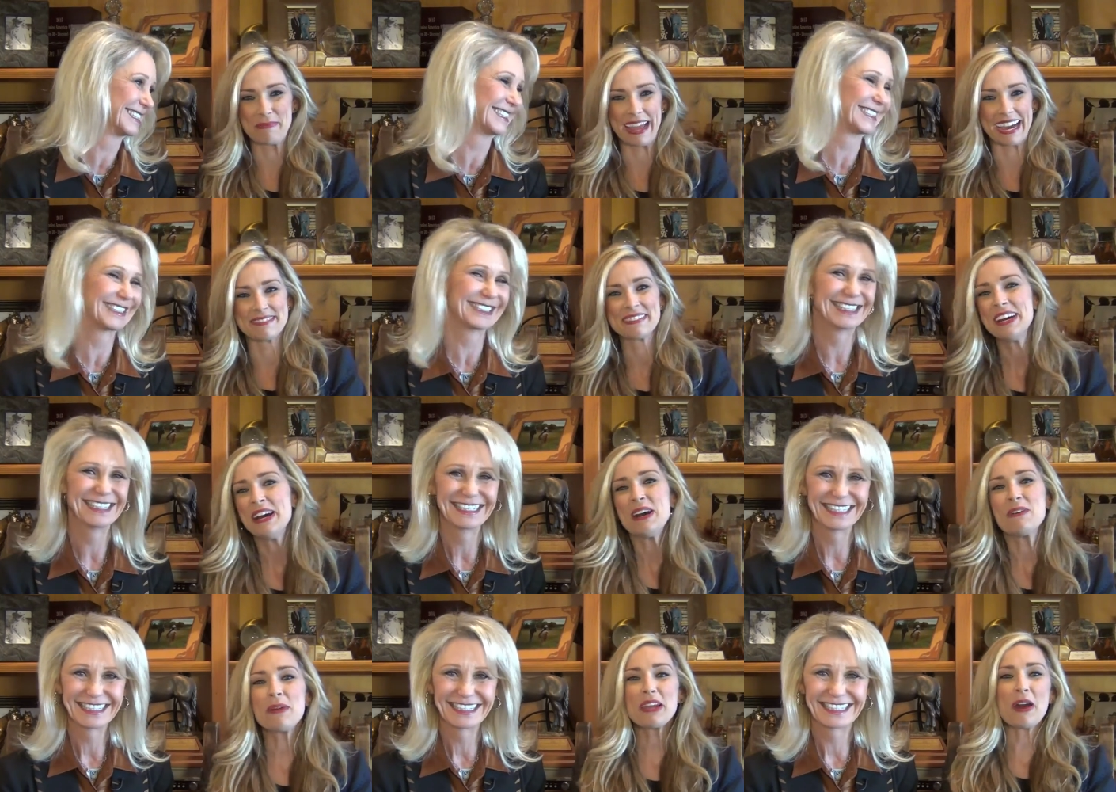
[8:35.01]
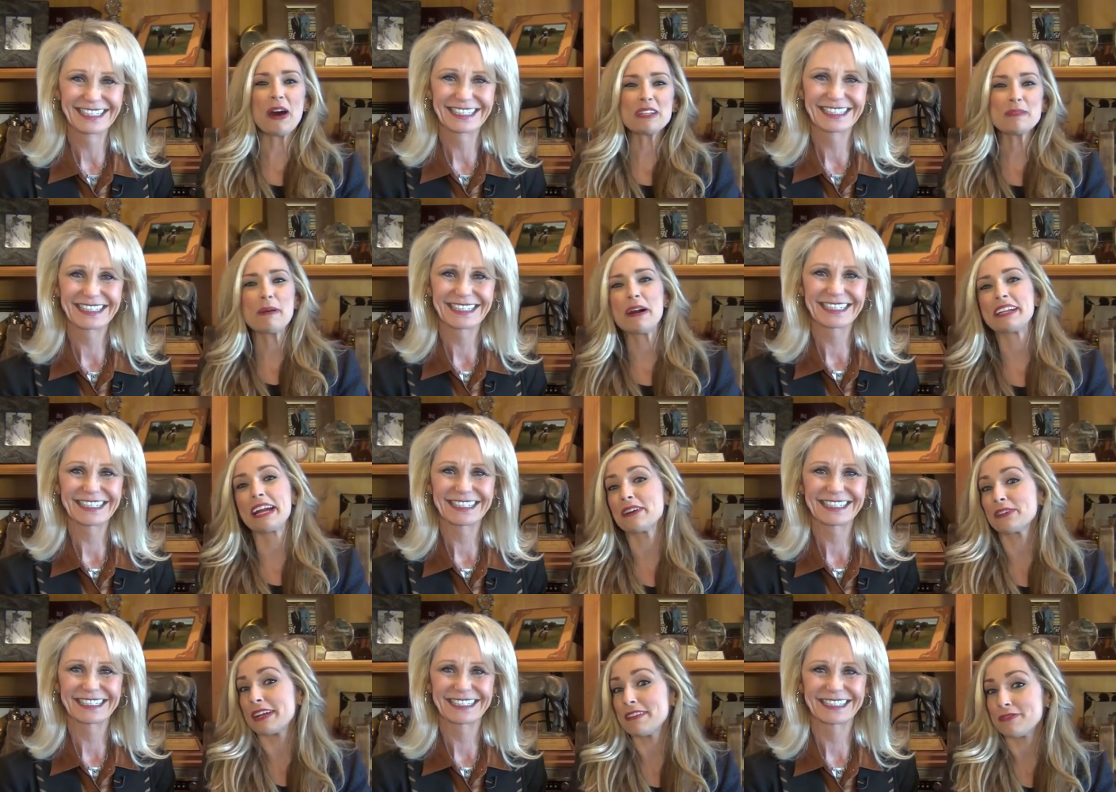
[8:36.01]
Speaker 1: Pam. we called upon
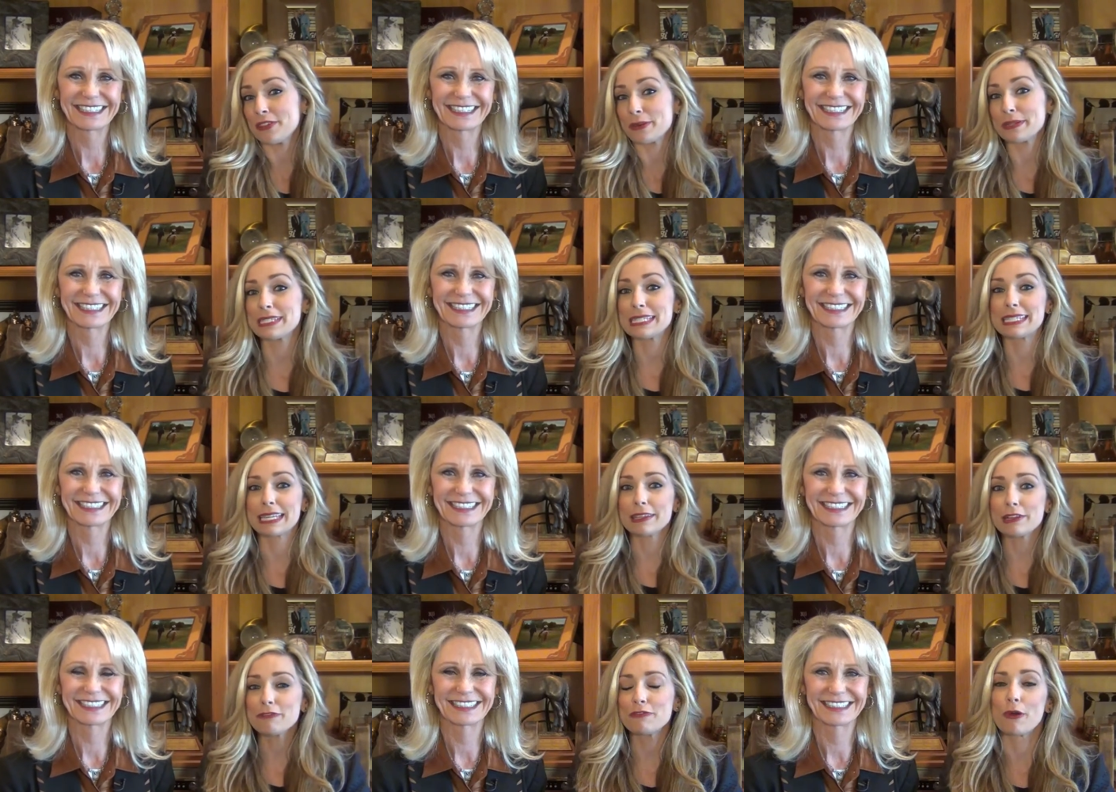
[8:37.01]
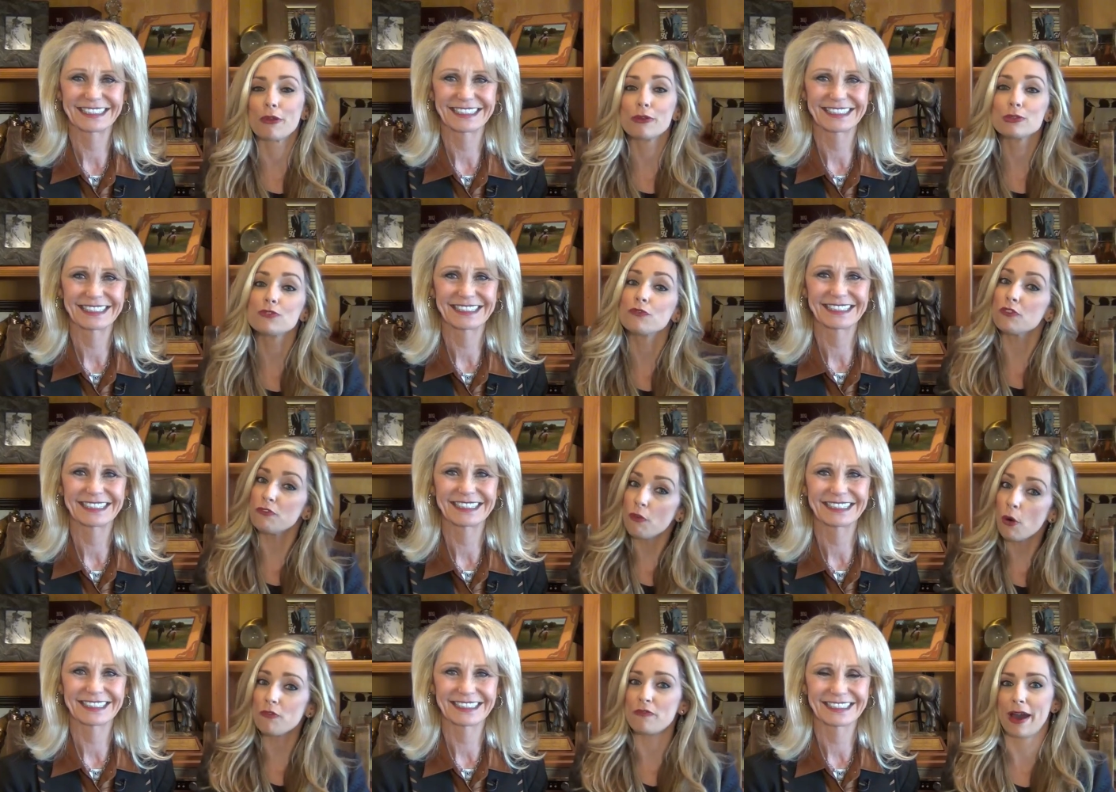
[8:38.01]
our great viewers to send their photos for
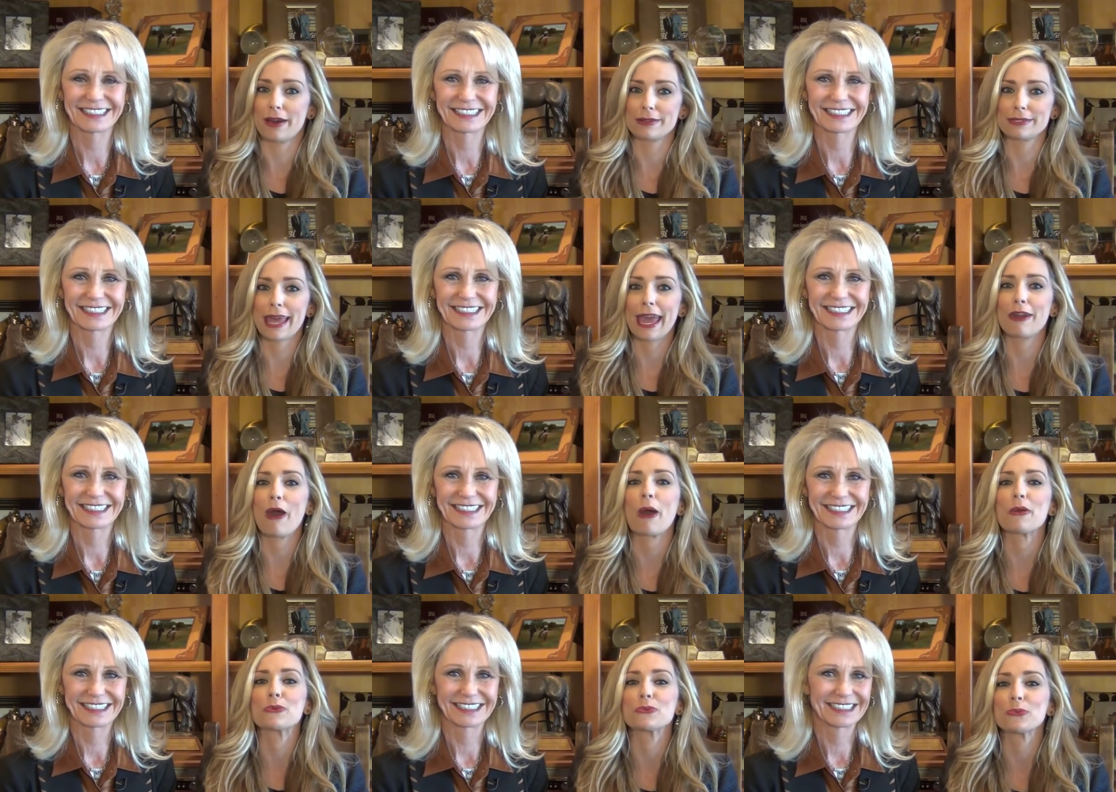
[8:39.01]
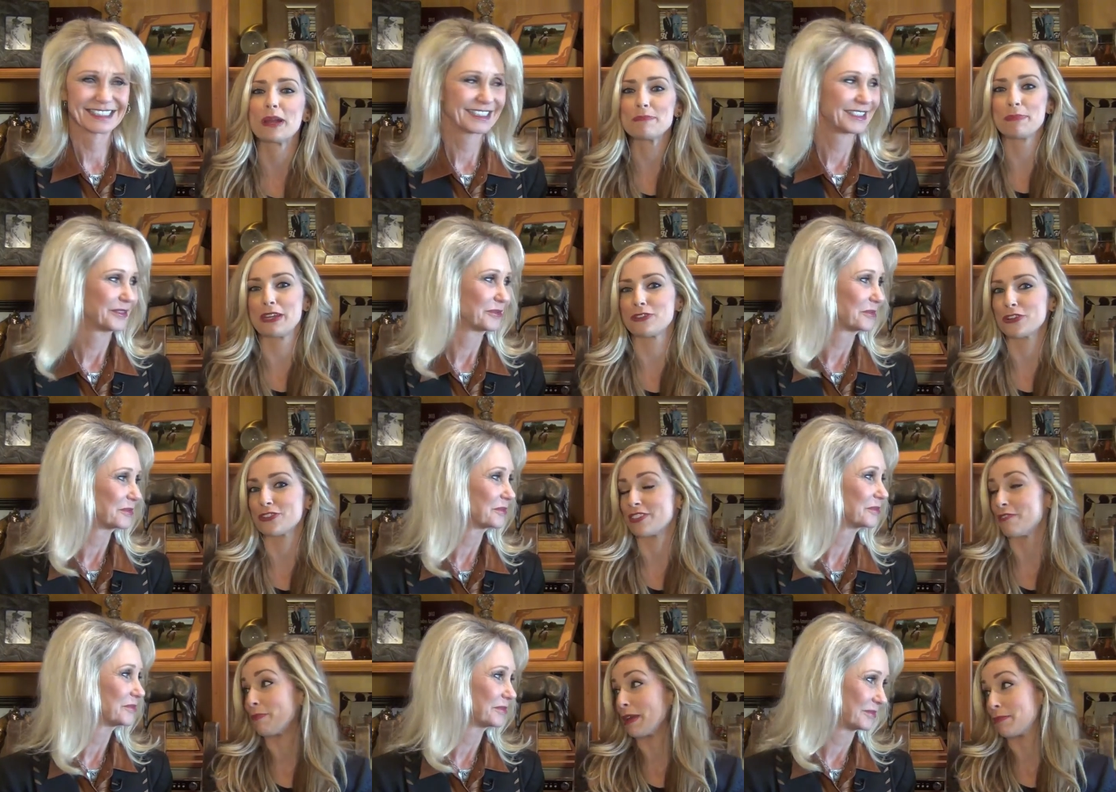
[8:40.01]
foal files and got great pictures
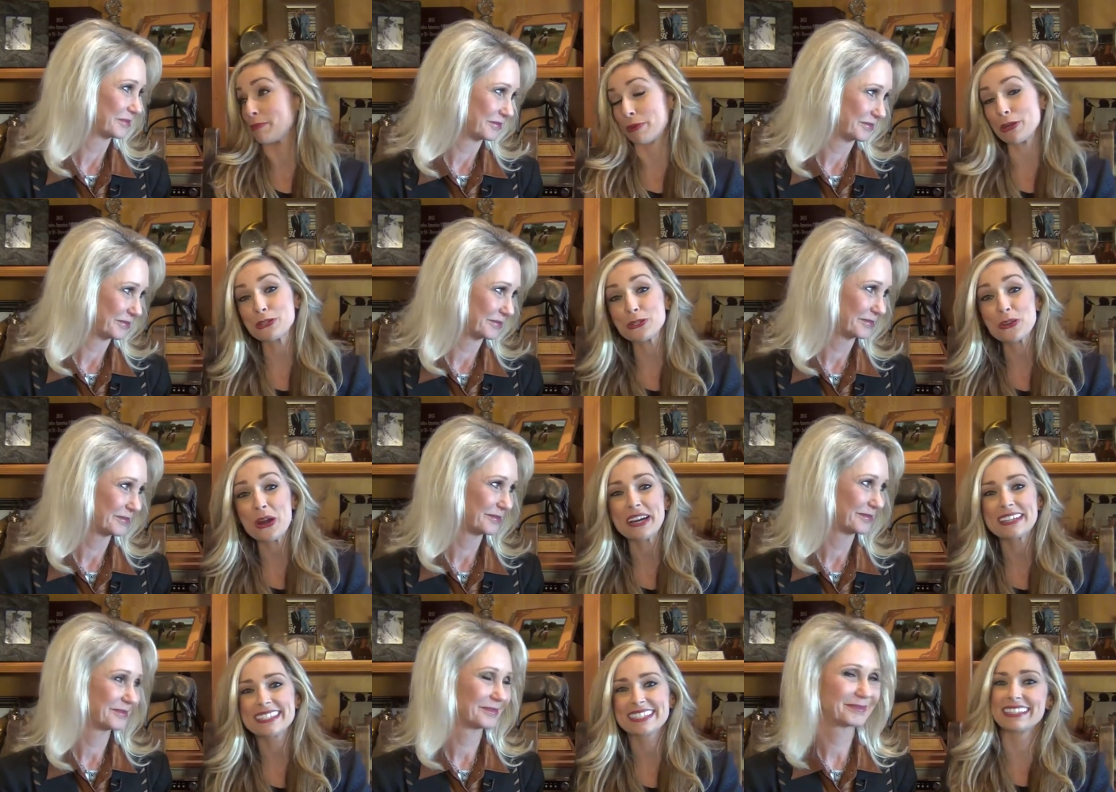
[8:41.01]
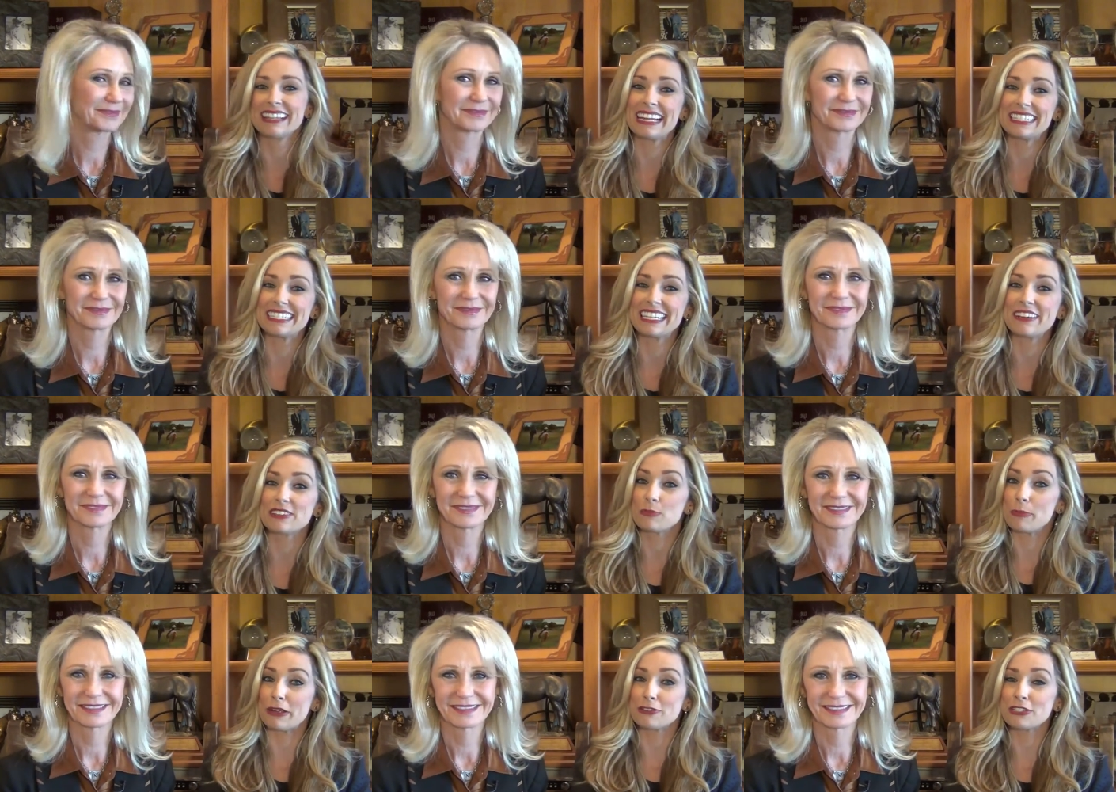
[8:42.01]
of baby Percherons,
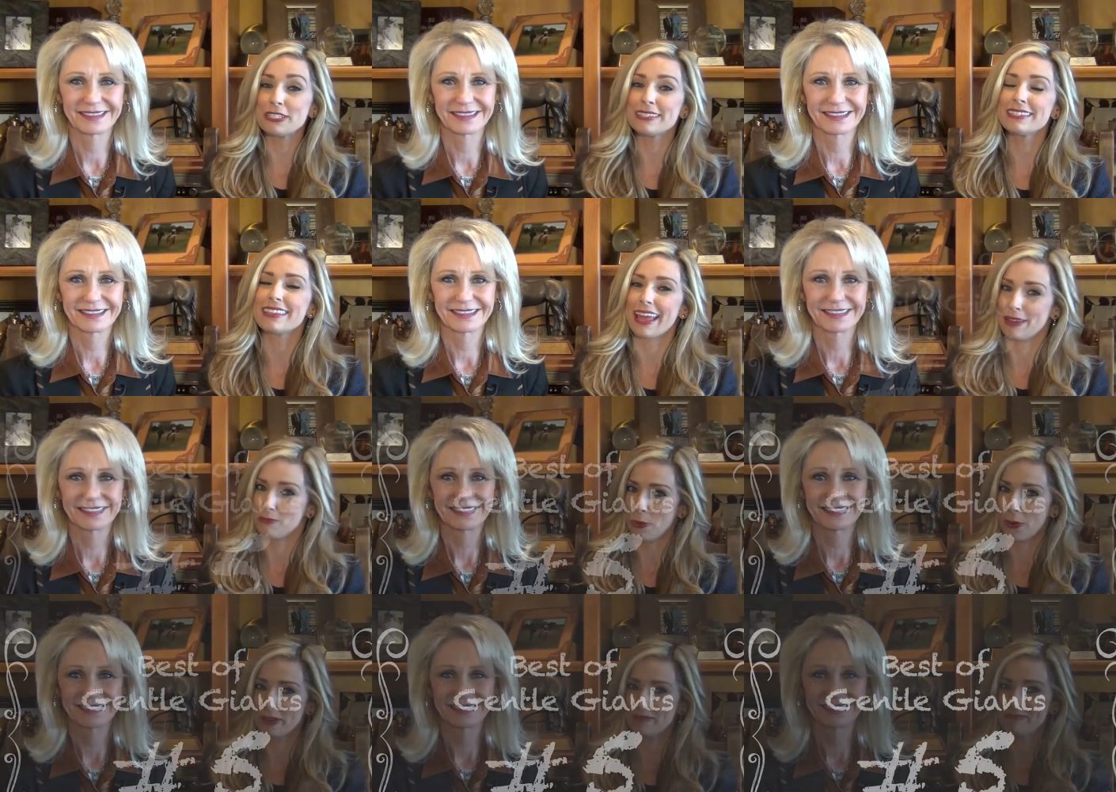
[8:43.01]
Clydesdales, Belgians, and more.